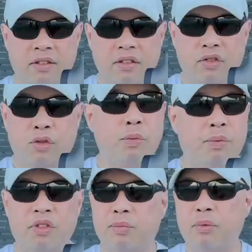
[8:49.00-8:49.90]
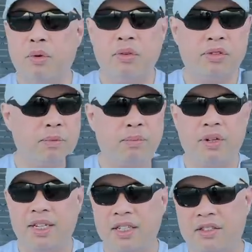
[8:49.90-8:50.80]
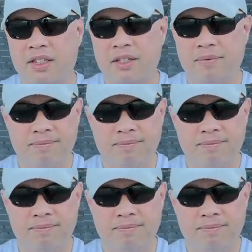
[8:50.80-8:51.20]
Super smooth, super easy.